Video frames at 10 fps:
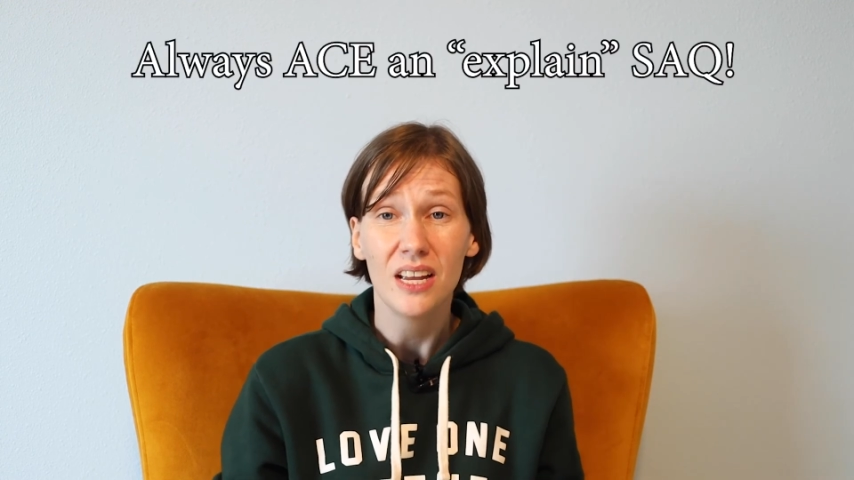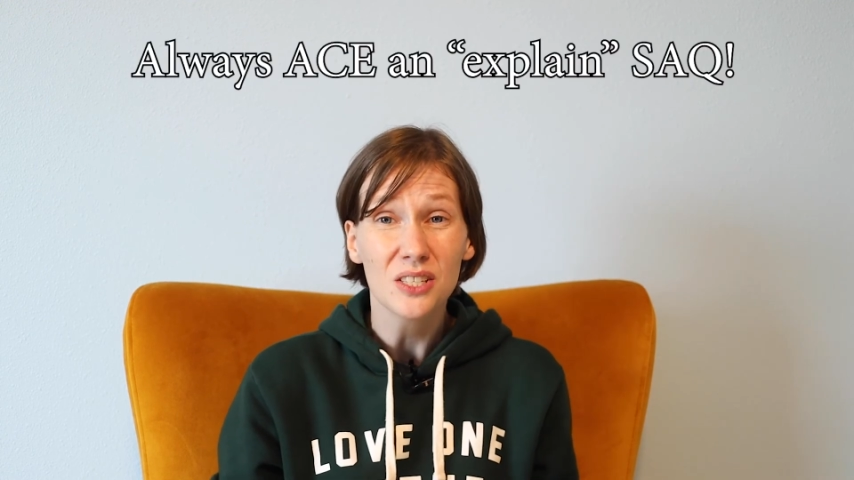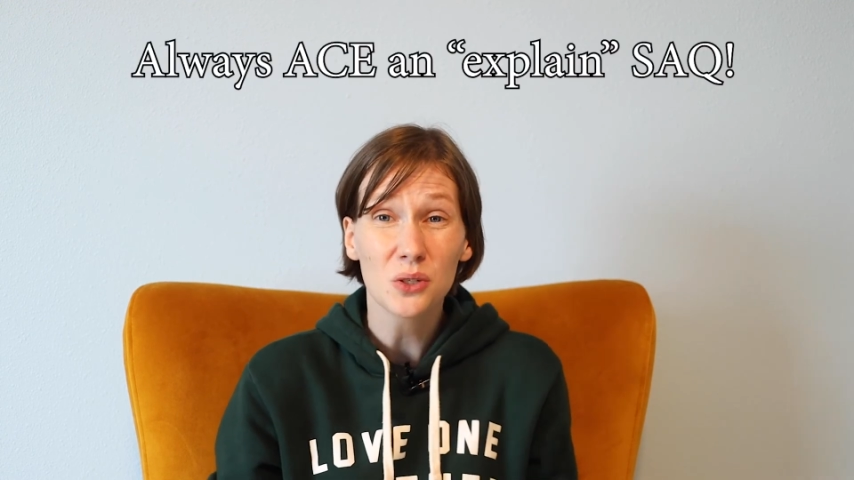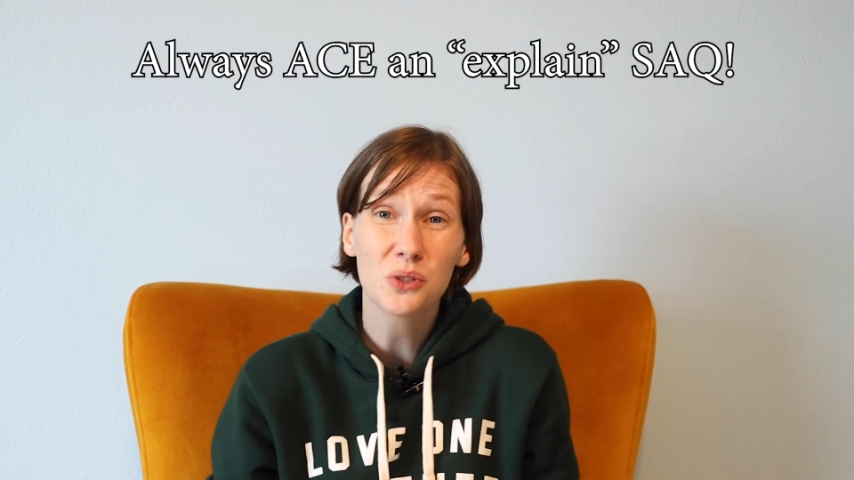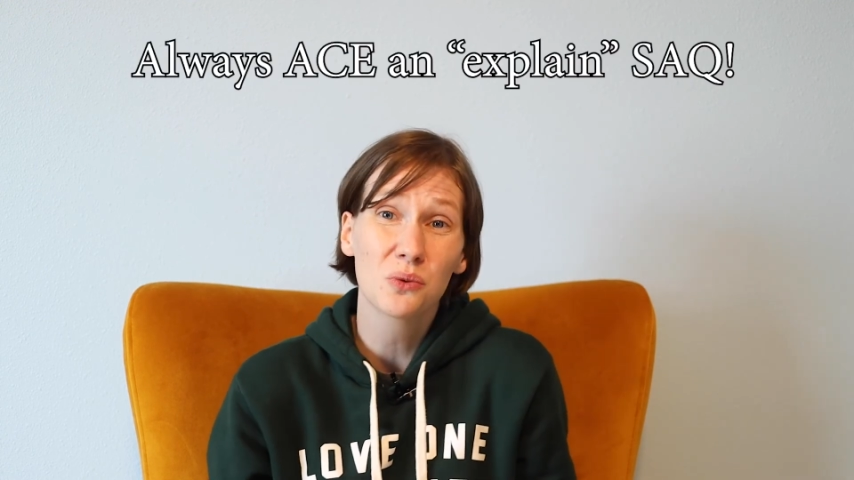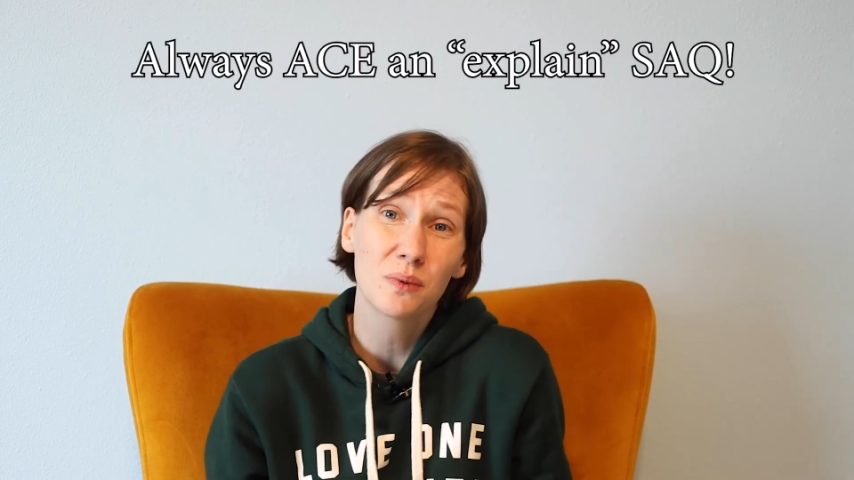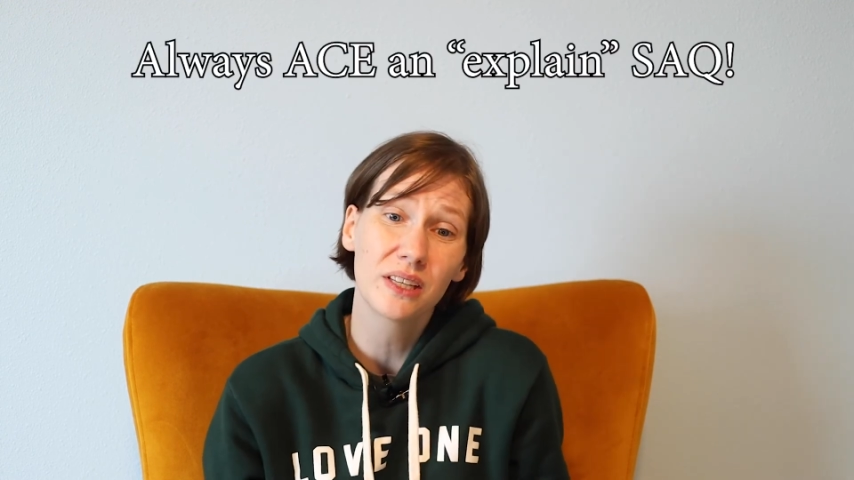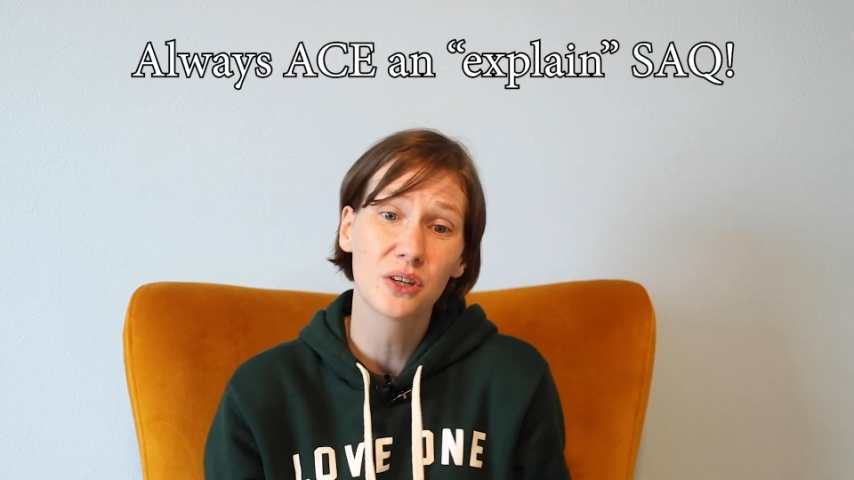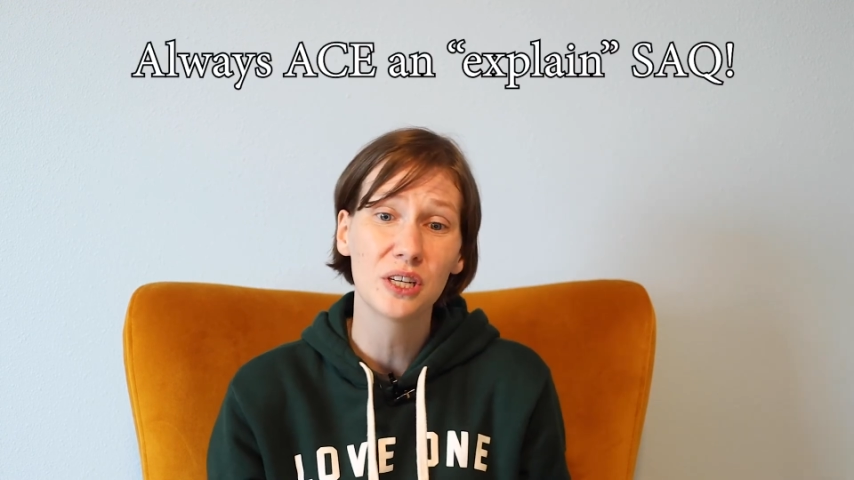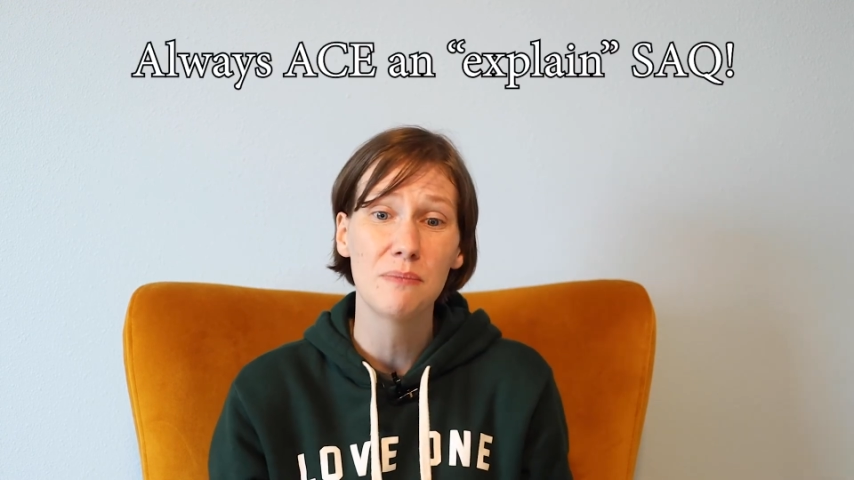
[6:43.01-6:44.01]
So it's a
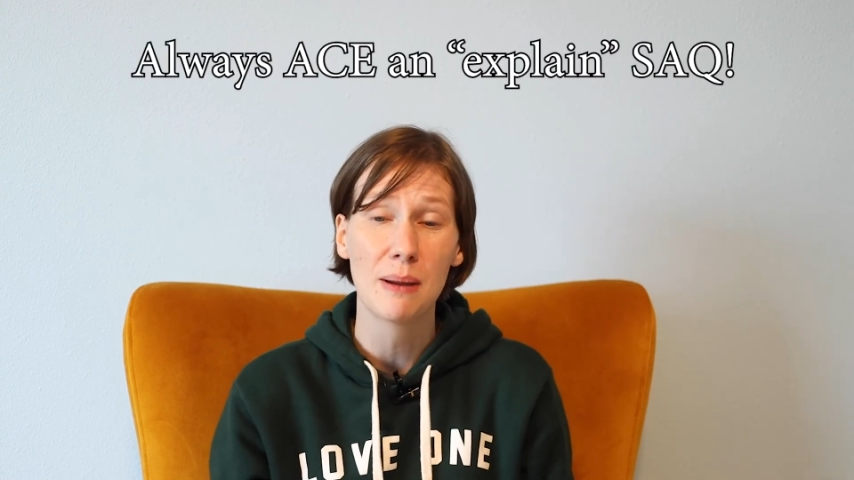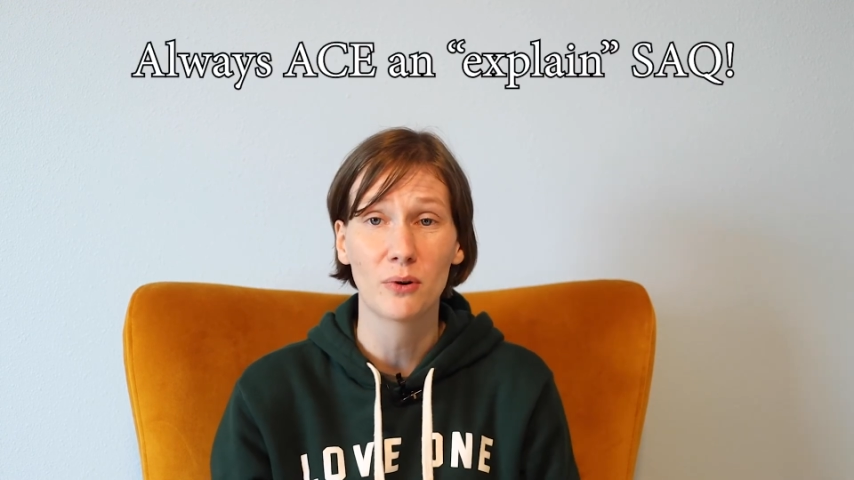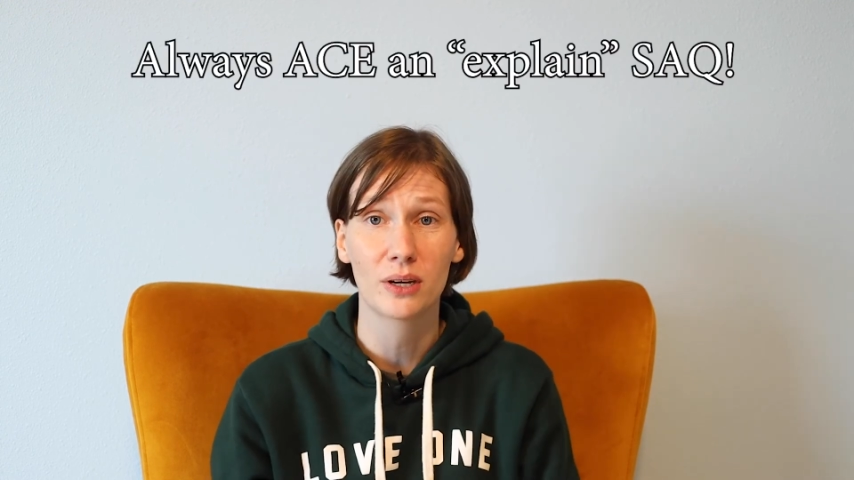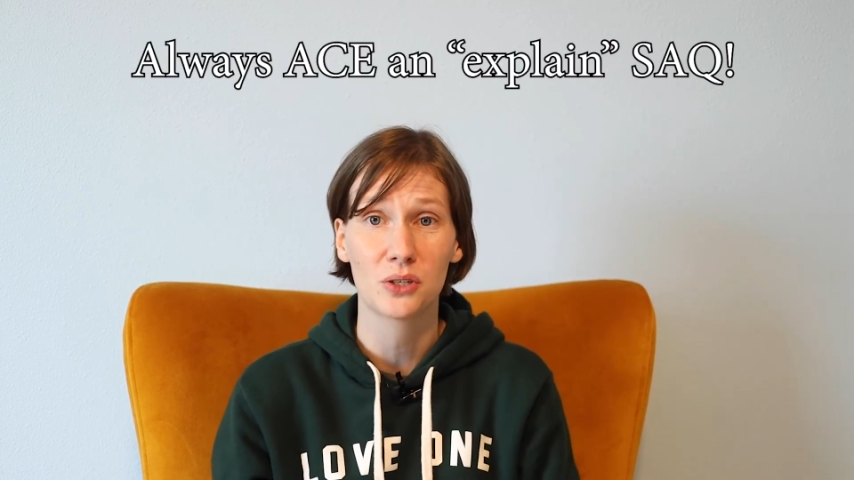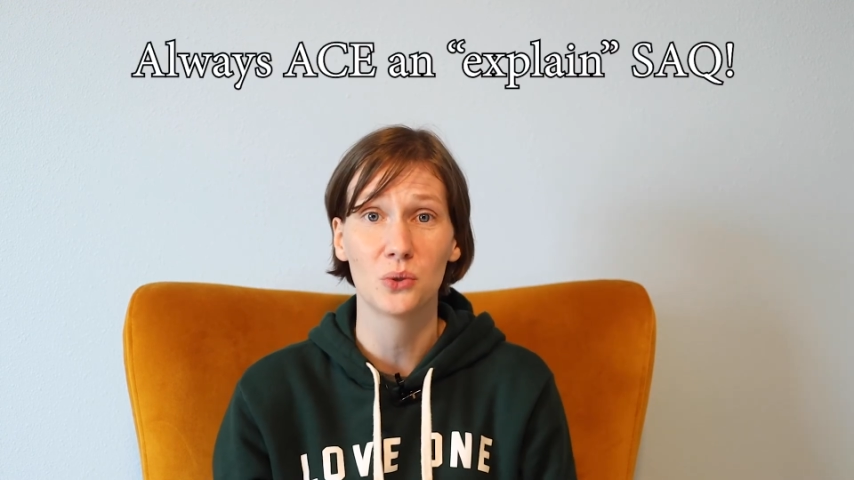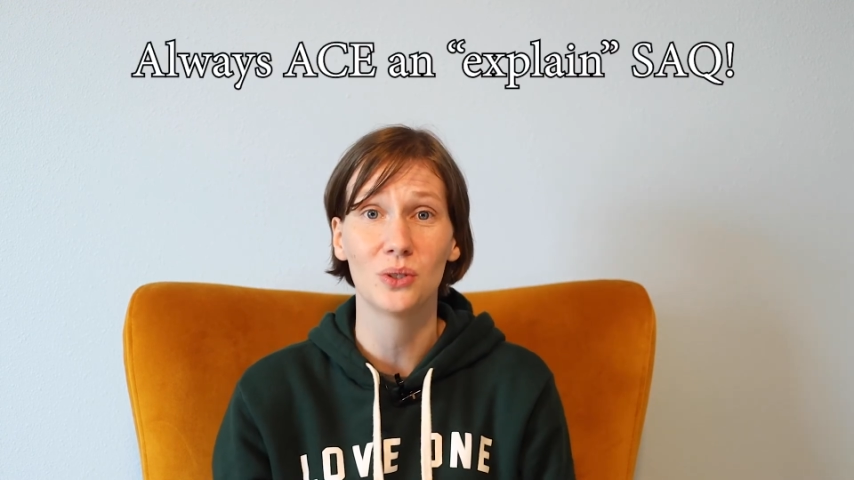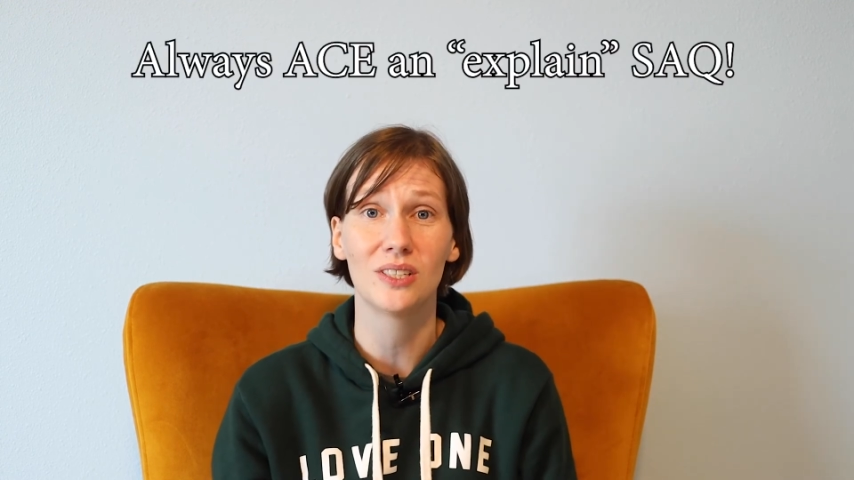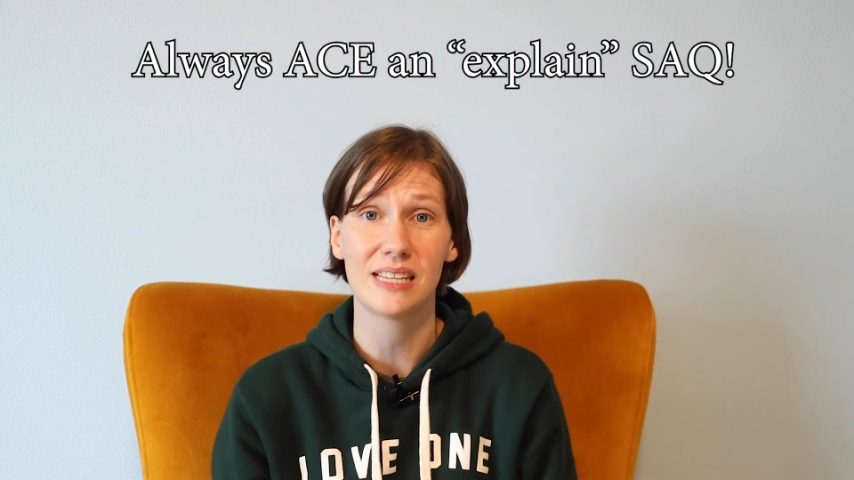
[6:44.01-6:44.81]
really good memory tool